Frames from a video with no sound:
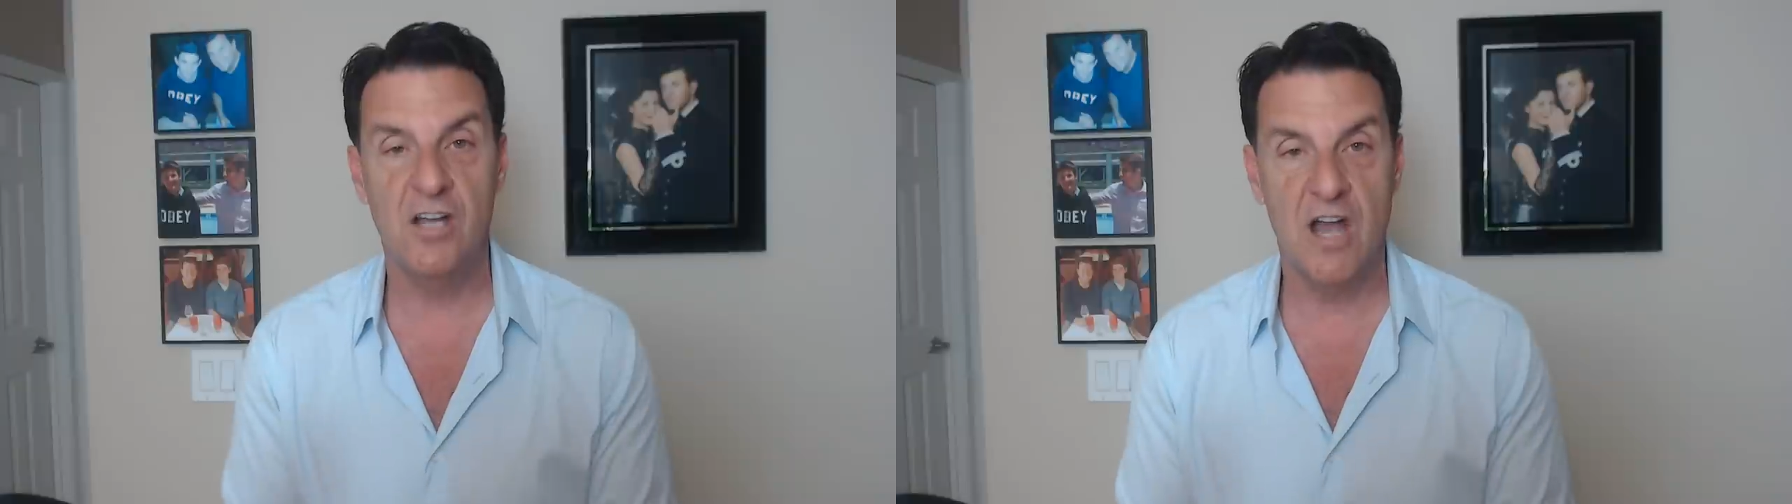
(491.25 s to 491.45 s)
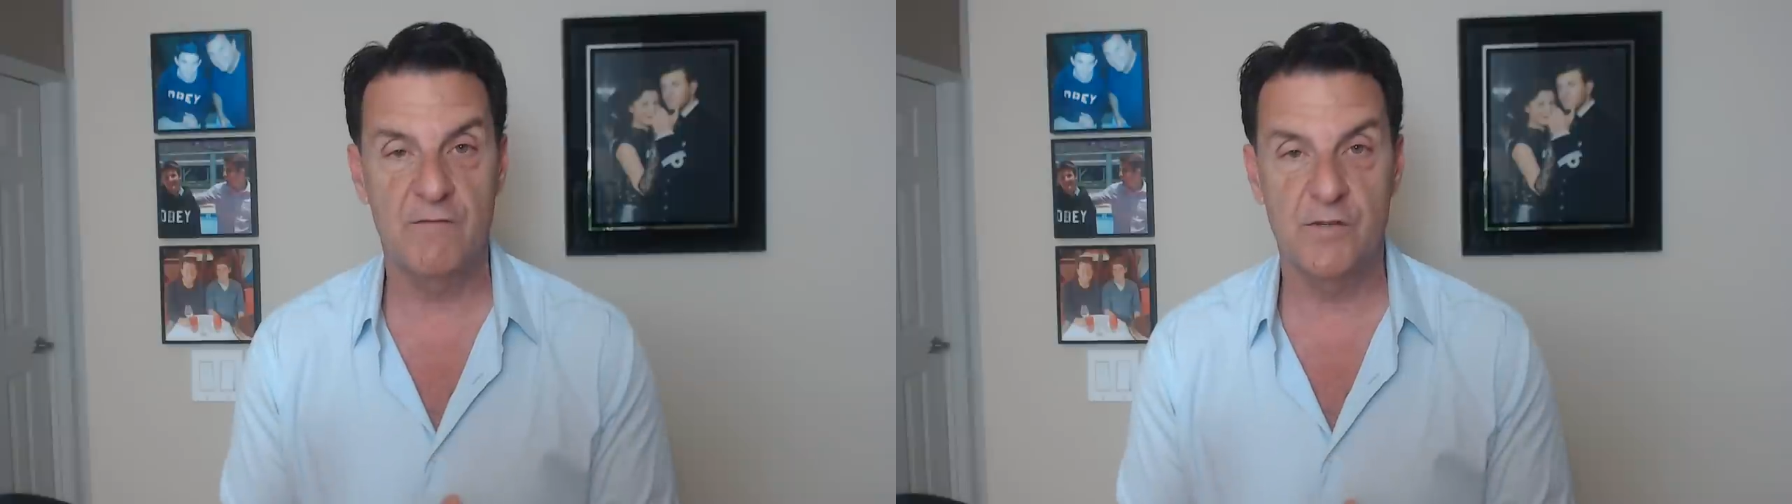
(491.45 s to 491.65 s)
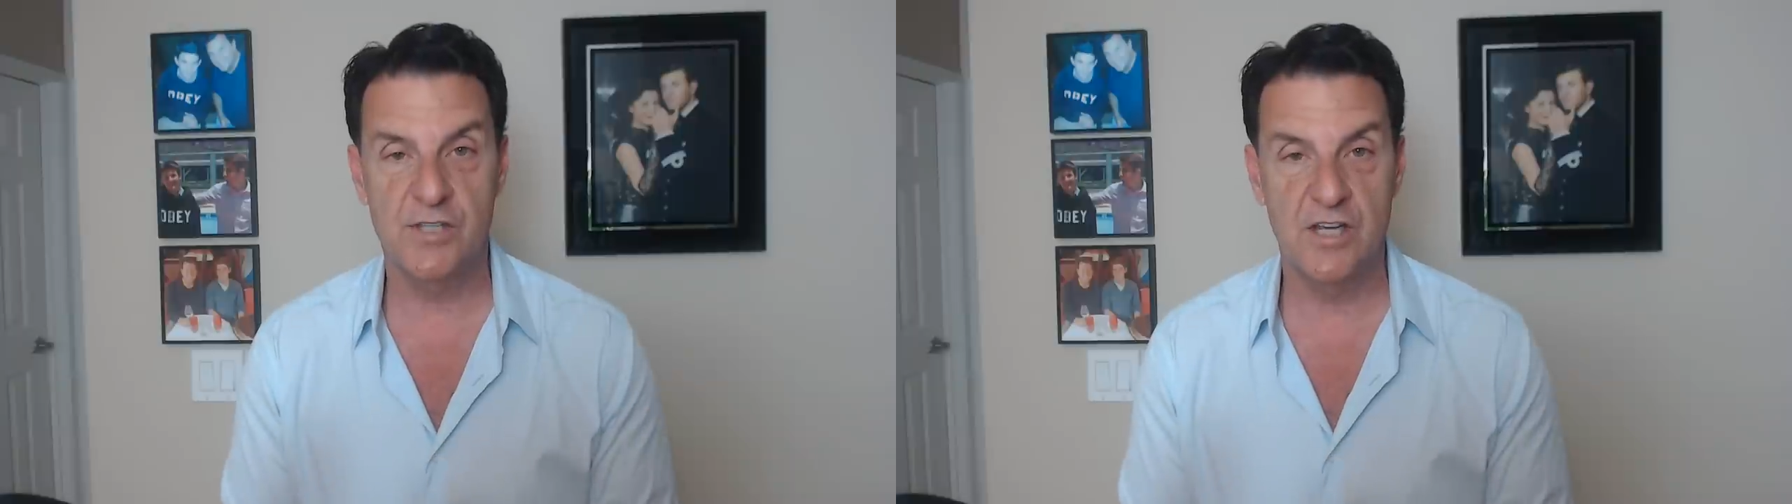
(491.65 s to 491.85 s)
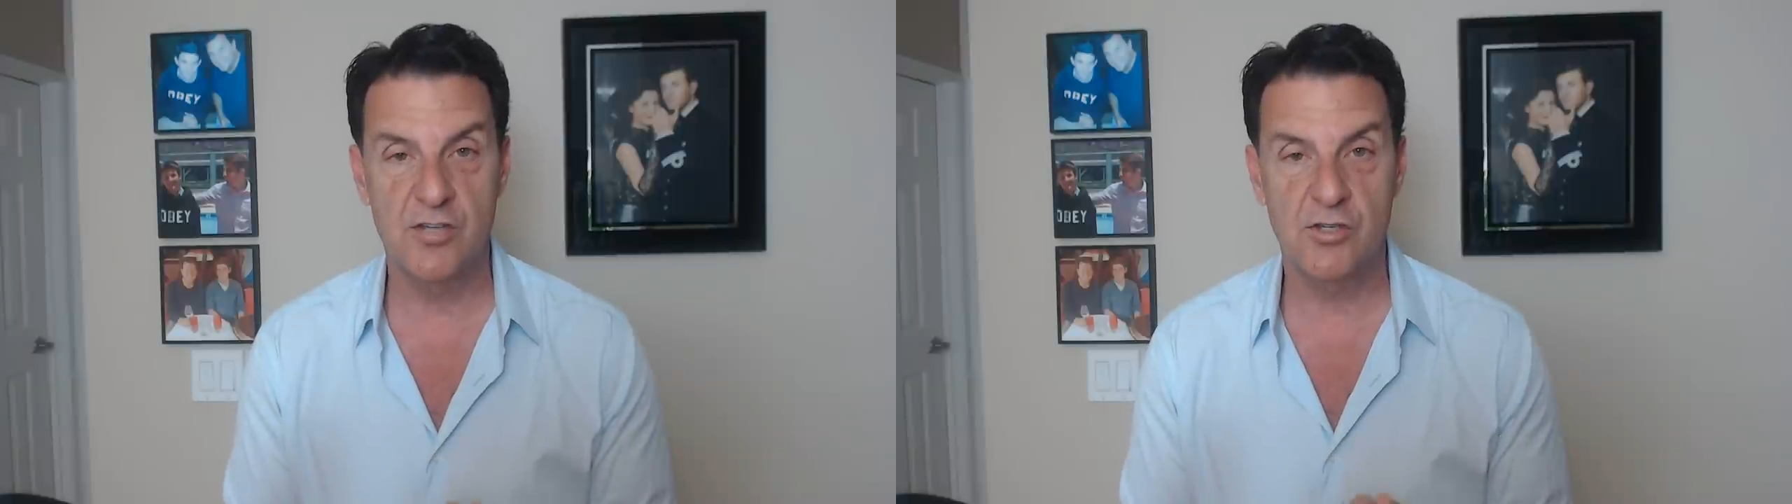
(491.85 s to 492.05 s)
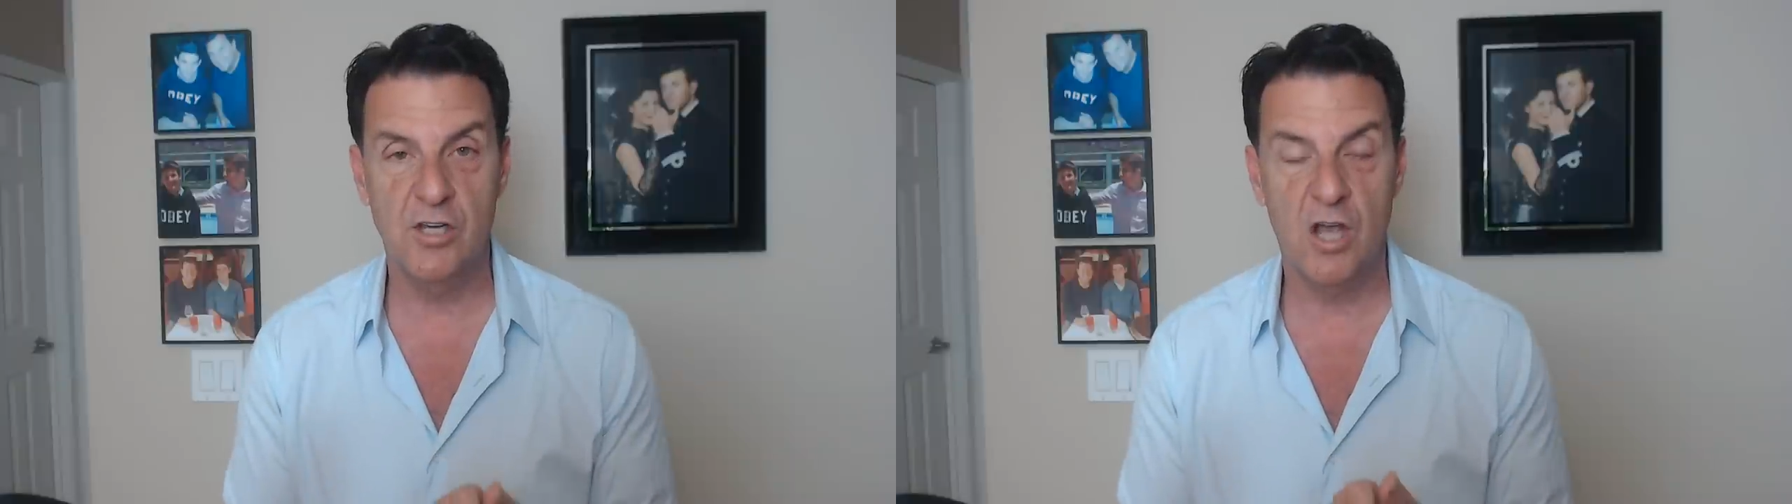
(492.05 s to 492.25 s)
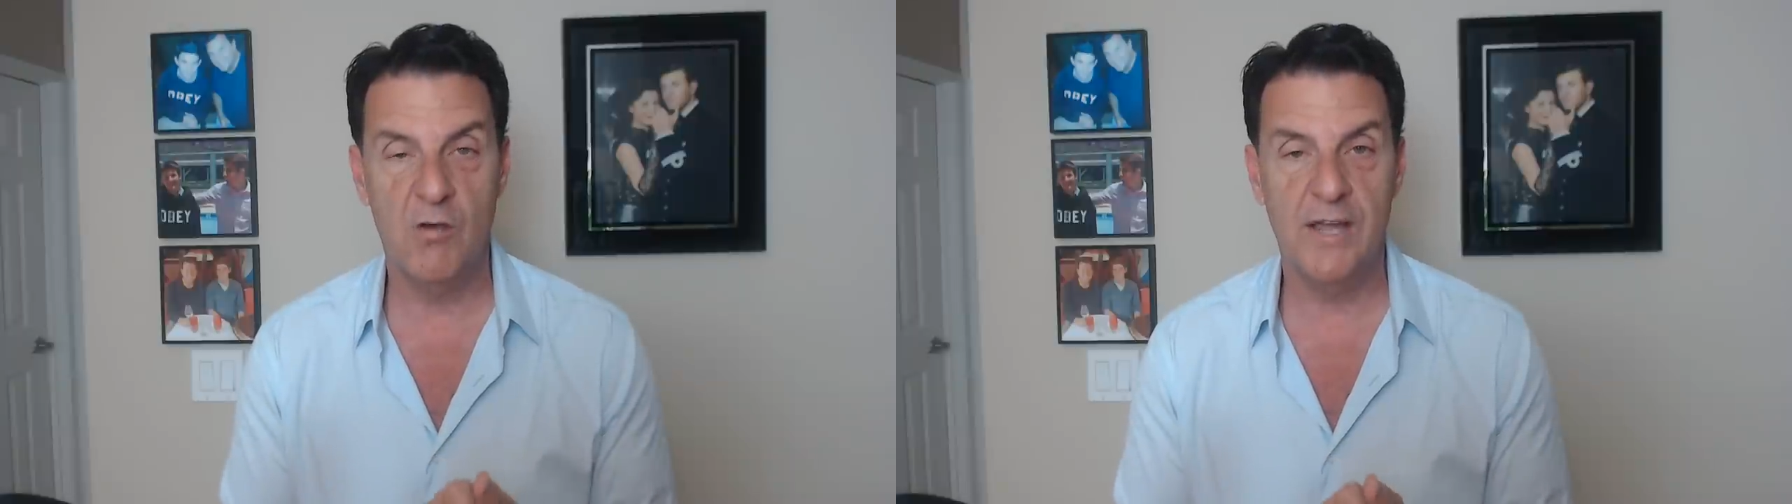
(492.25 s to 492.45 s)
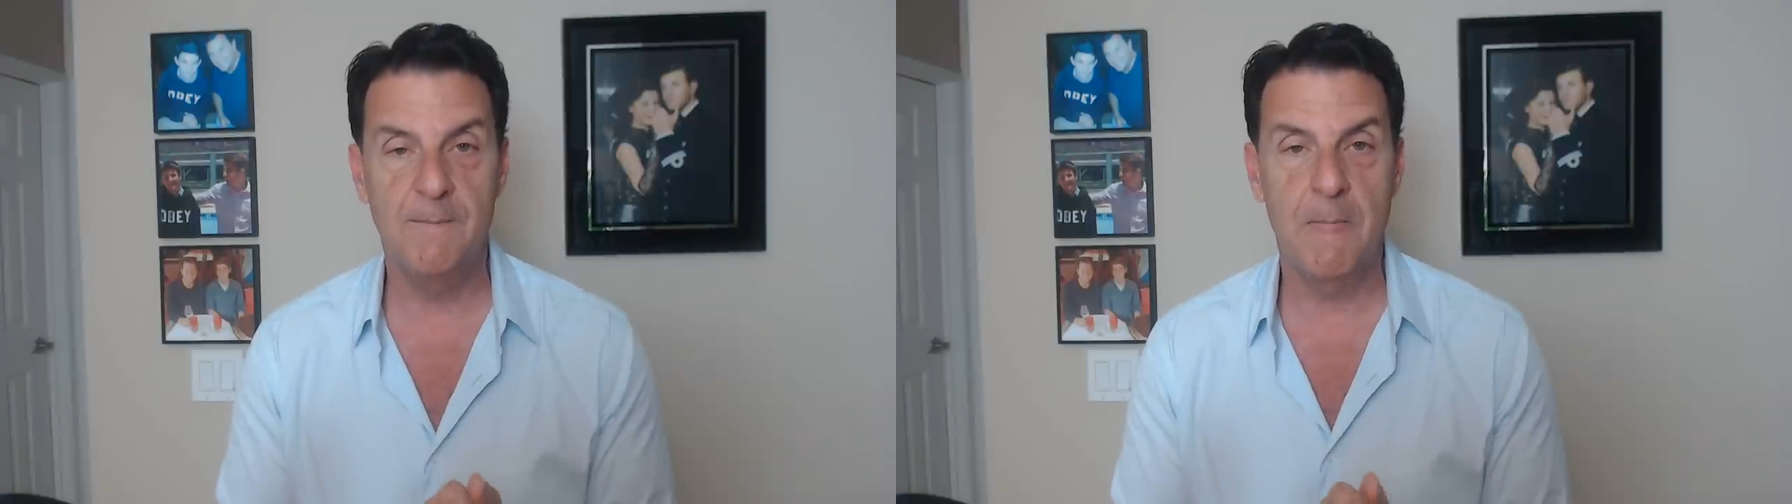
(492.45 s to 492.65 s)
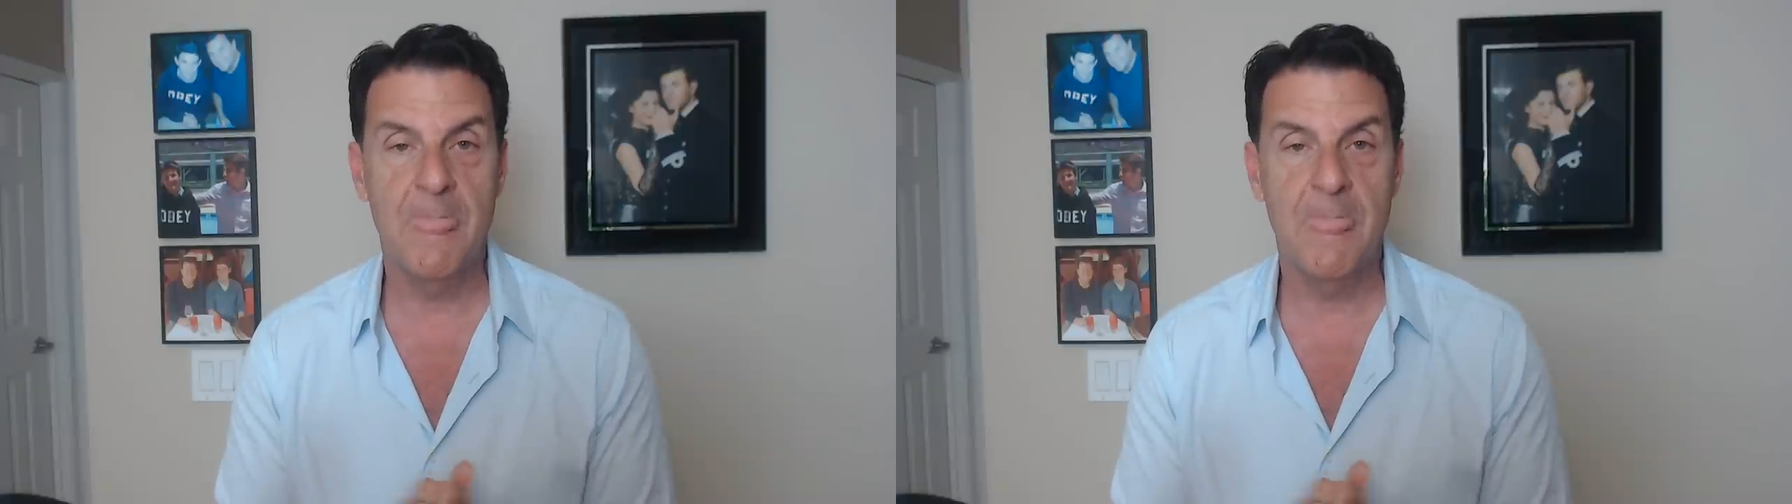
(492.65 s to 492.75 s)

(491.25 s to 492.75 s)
conversation going.